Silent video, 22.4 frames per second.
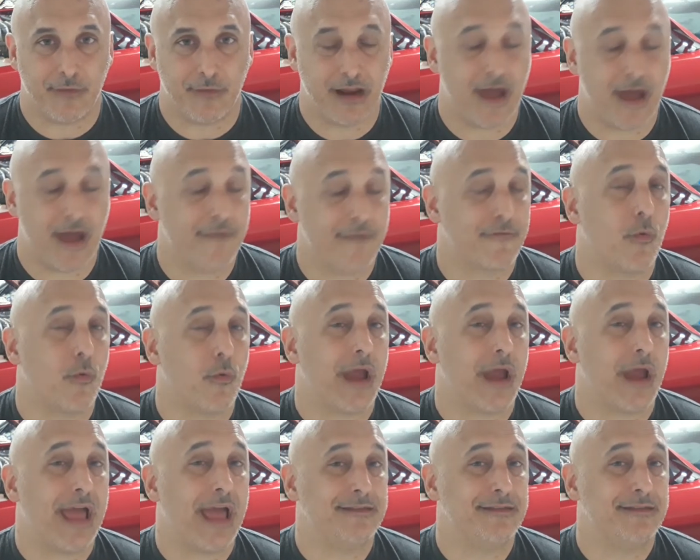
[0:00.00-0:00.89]
not for what
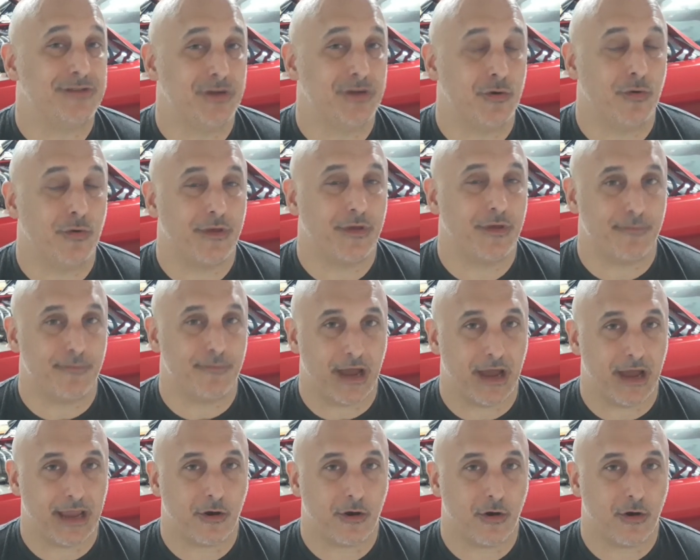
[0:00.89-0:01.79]
I do with
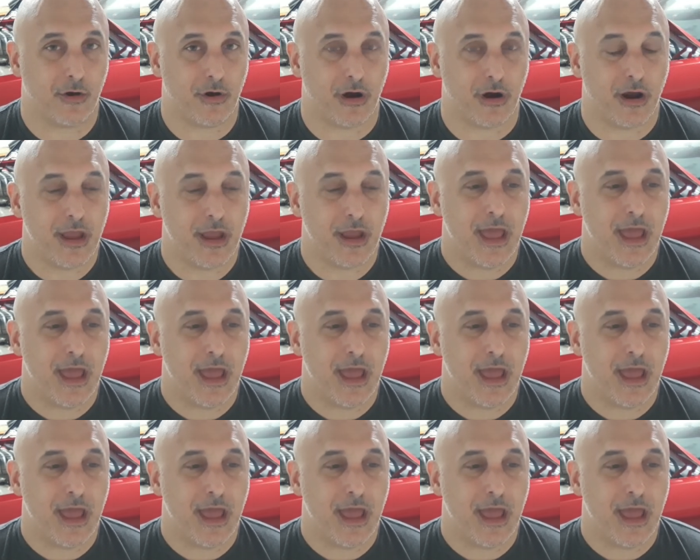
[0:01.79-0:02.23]
my car.